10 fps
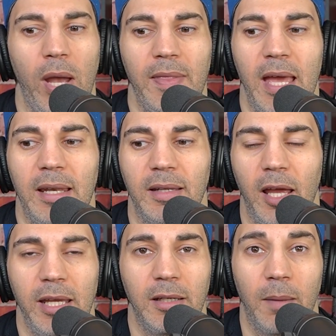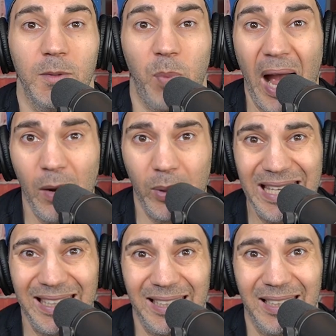And then in comes bye
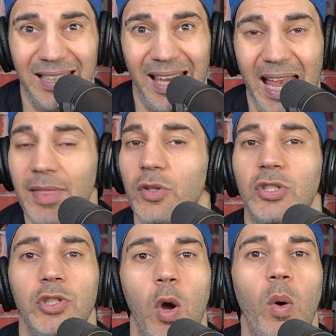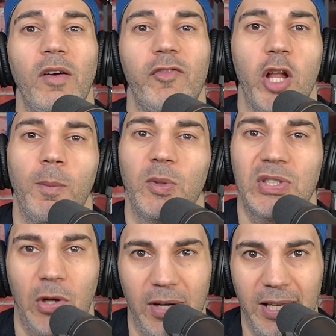week, and there's no available
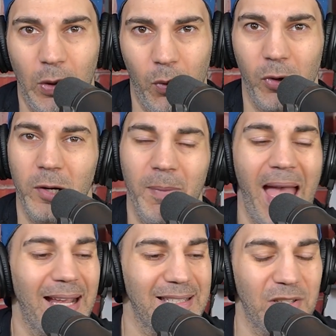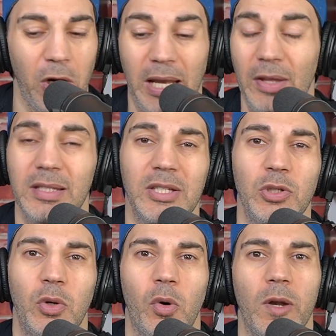starting quarterback starting. Now, this is a
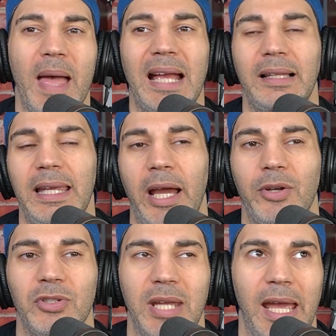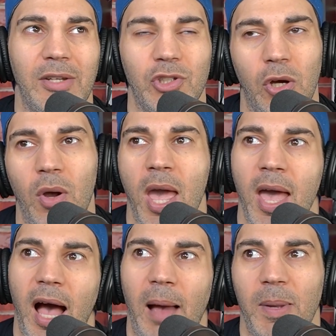2 quarterback league. I understand, Joe.
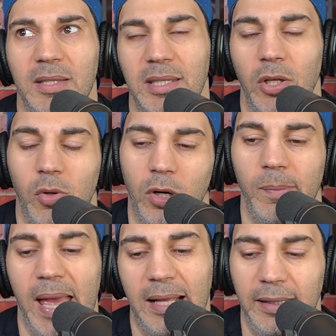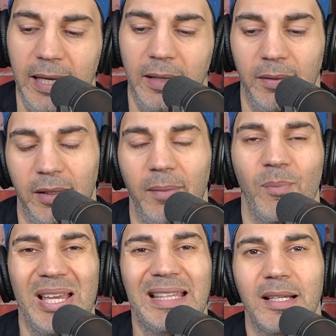I'm in a single quarterback league.
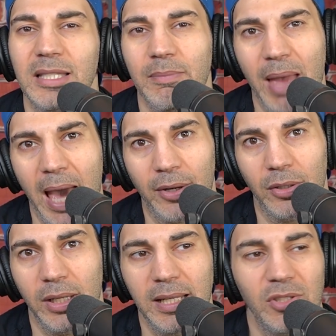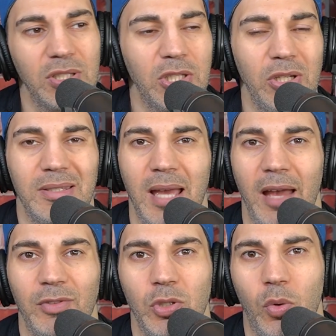It doesn't matter. It's just good to
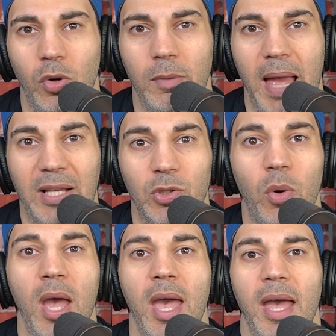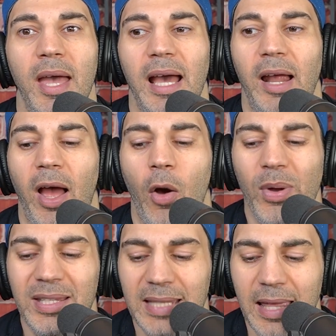have 2 quarterbacks. So I
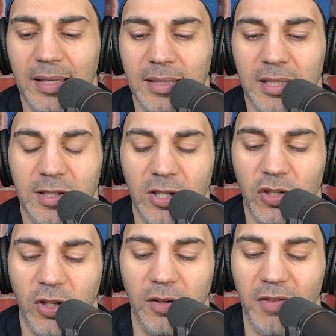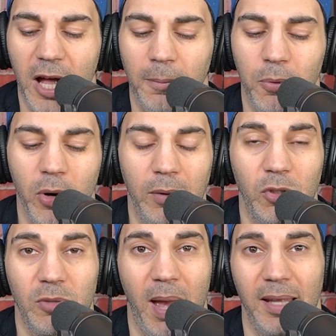always say this, and it's such a good valid point,
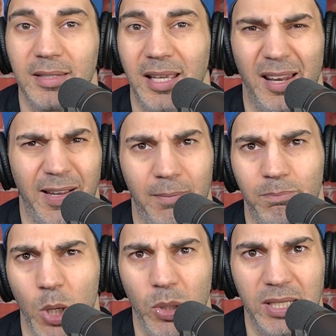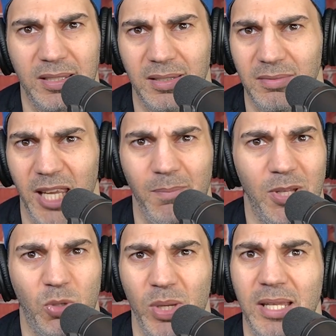which I'm at. It's kind of like a bonus
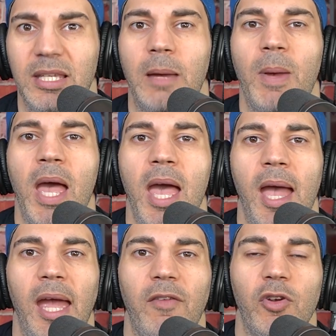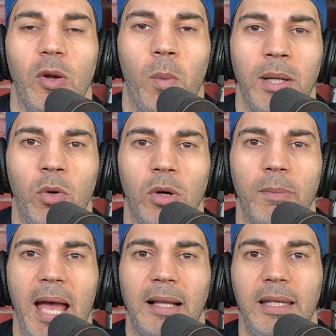in-between tip. If you're in a 1
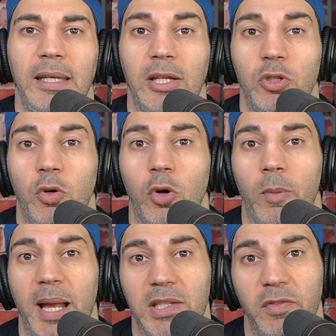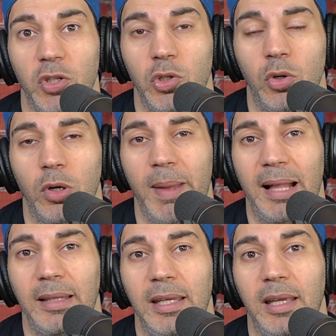quarterback league, get 2 quarterbacks. If you're 2
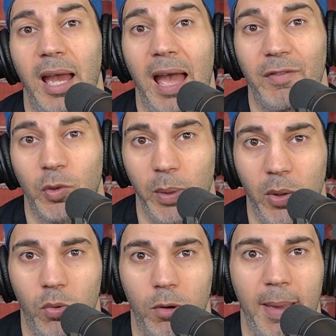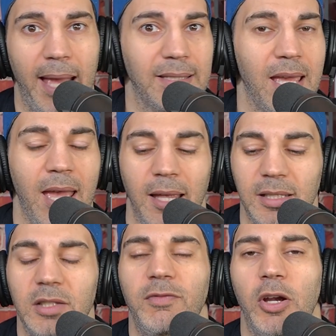quarterback league, have 3 quarterbacks.
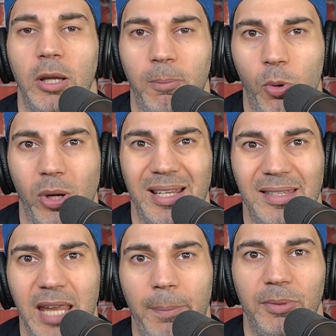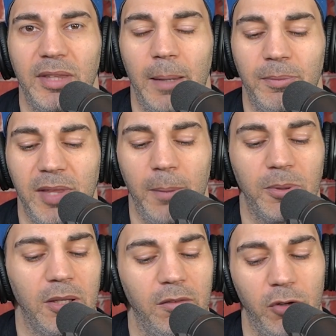This is very important. Depth, depth,
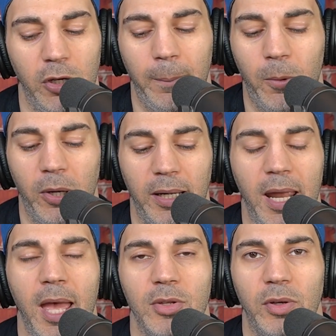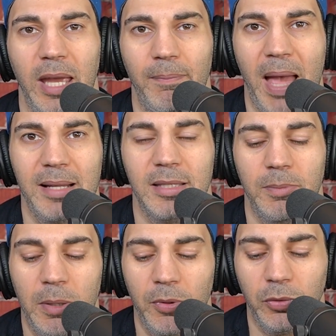depth, very important. So again, back to
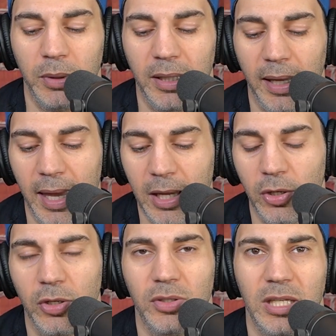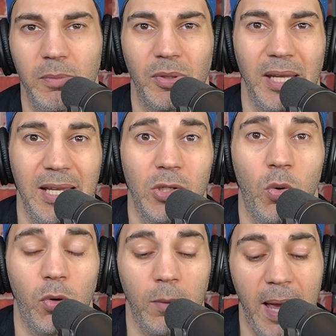tip number 3, anchor your team with an ace
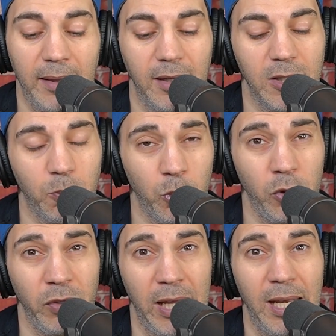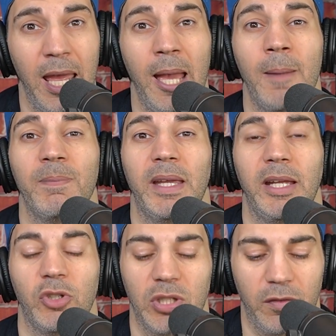quarterback that is proven and
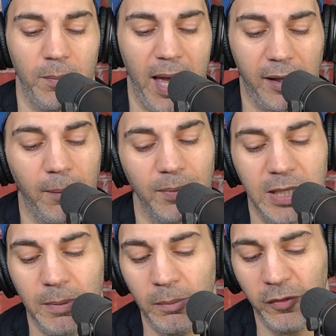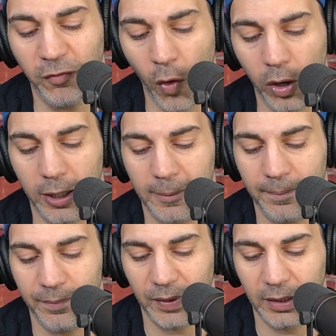get yourself a backup. Tip number 4,
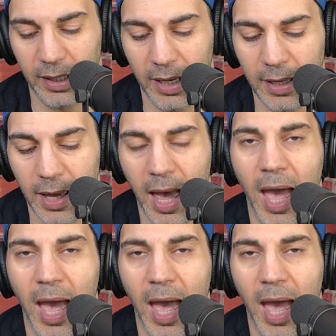okay?